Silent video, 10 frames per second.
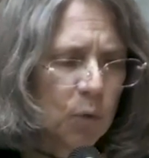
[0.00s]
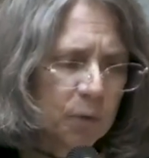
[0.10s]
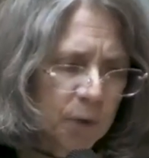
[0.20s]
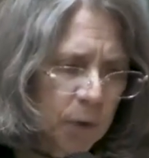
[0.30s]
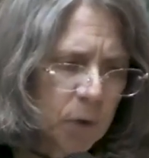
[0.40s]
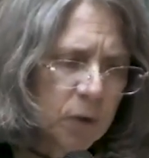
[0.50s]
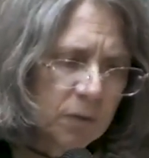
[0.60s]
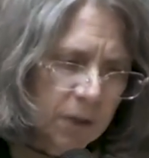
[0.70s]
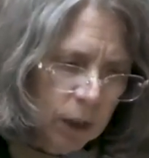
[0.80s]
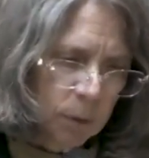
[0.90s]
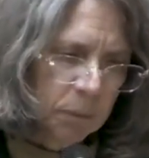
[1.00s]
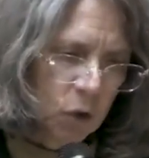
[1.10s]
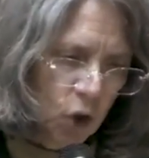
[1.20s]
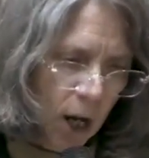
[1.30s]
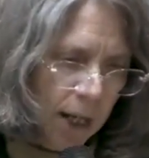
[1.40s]
further develop the
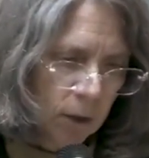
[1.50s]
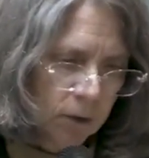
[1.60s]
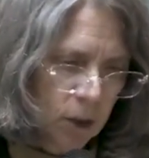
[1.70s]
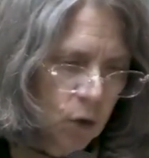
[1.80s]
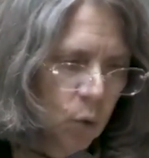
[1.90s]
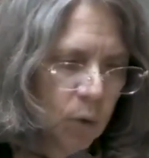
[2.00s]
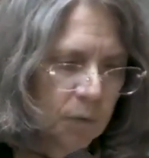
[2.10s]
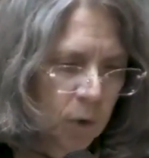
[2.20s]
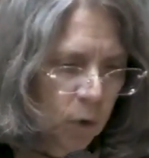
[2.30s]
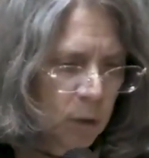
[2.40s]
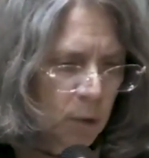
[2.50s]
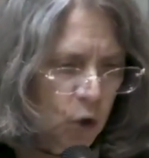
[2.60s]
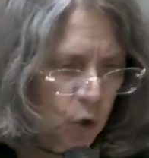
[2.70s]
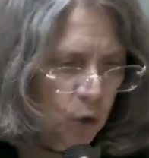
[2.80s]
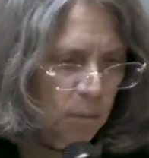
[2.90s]
child into a fully
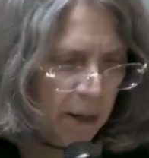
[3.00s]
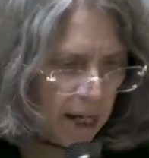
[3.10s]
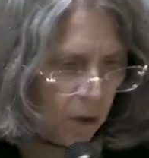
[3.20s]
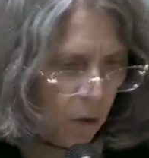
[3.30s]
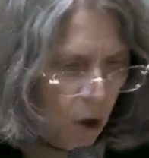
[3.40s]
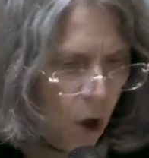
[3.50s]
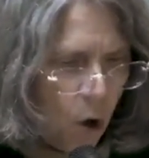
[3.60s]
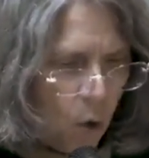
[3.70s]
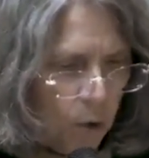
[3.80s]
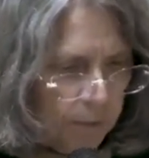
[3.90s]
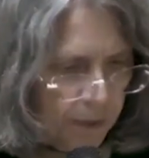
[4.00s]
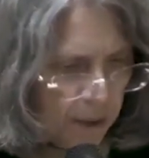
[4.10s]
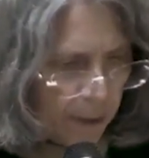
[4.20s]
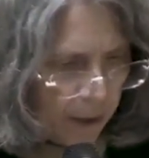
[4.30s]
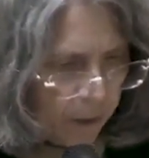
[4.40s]
mature male or
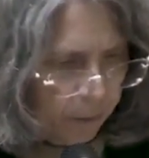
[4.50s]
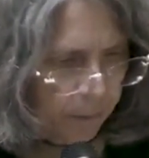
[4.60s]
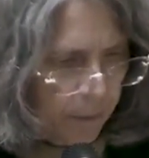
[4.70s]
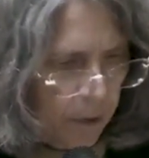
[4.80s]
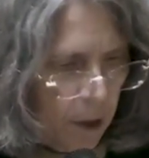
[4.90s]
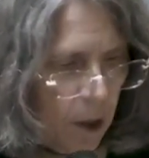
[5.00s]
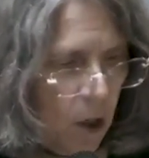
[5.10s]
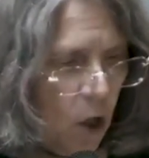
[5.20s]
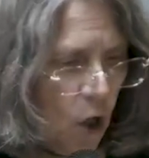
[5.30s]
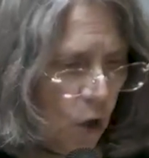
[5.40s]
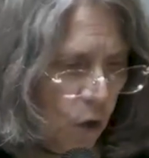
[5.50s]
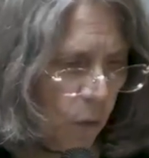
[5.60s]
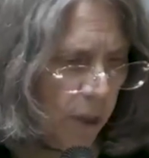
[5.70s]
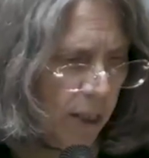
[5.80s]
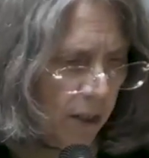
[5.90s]
female.
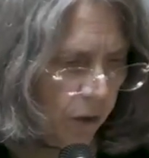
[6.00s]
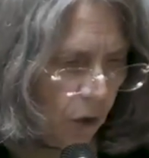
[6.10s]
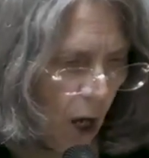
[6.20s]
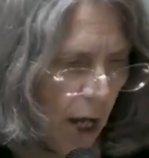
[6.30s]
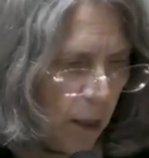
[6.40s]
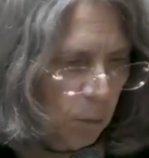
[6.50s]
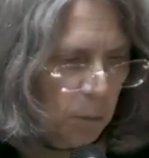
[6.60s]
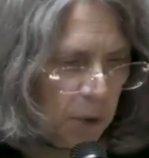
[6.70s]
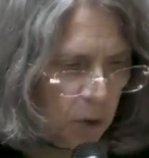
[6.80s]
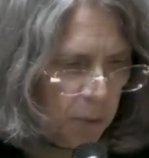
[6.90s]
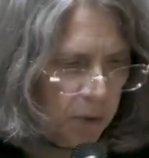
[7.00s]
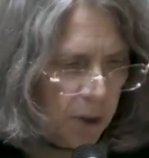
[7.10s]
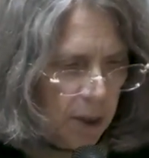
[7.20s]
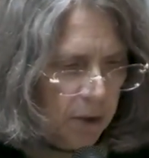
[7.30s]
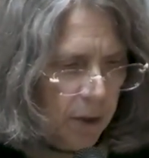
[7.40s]
During this time of
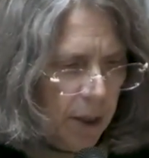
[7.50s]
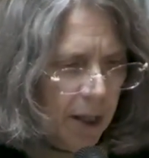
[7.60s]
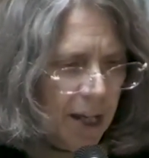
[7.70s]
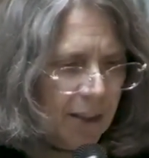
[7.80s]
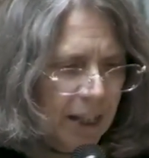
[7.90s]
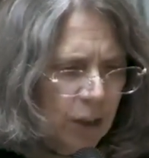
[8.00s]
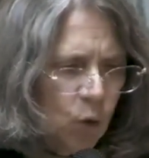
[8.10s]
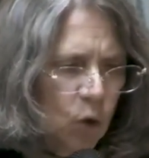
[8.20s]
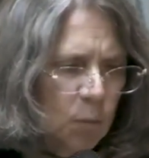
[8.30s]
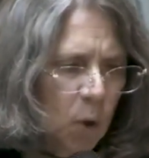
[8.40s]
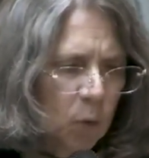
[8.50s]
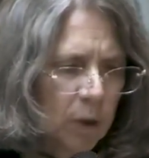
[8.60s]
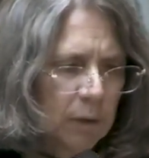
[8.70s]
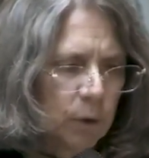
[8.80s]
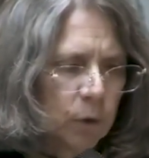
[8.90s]
puberty, these hormonal
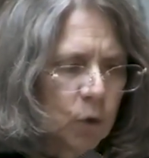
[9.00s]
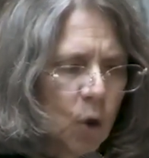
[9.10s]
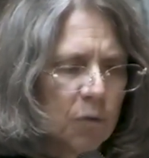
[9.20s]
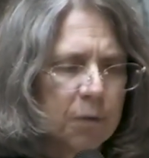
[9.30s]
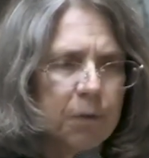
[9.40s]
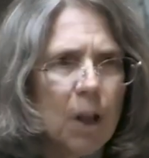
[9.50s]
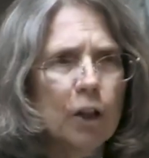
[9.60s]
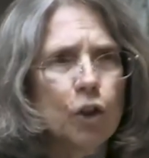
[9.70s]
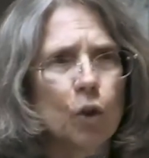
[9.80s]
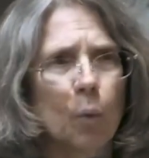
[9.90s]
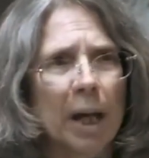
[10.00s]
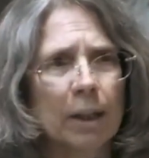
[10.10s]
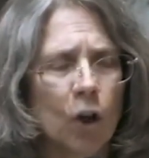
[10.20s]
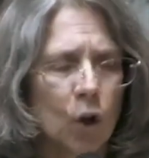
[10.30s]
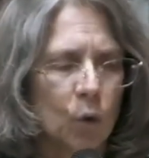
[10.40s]
levels fluctuate
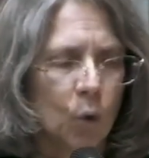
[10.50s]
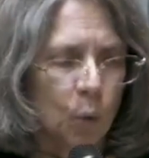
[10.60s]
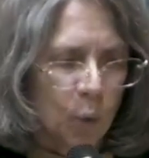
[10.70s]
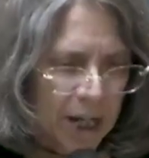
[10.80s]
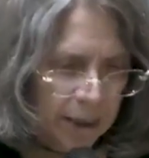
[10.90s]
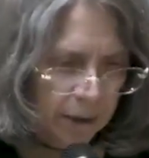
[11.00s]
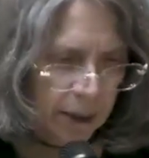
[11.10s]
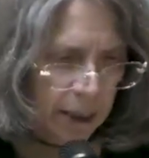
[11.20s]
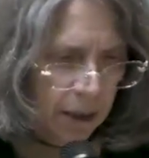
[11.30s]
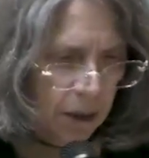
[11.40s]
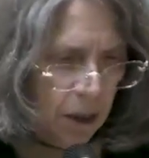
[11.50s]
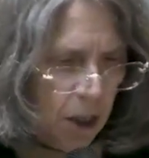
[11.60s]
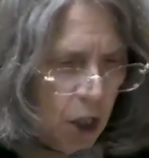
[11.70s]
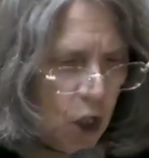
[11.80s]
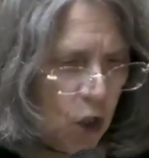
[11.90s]
greatly.
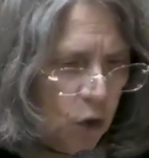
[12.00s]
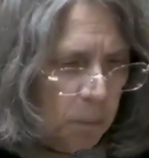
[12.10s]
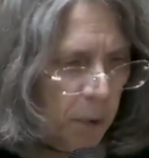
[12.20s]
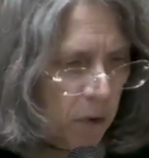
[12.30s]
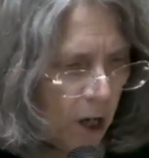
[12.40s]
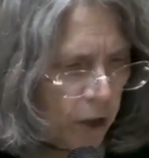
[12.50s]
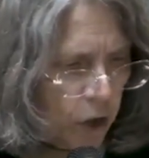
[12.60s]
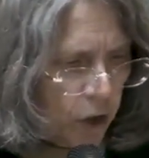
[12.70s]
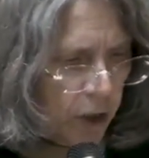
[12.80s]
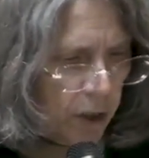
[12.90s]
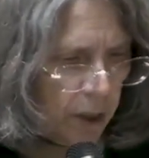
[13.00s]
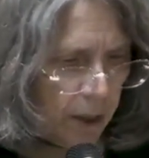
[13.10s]
The production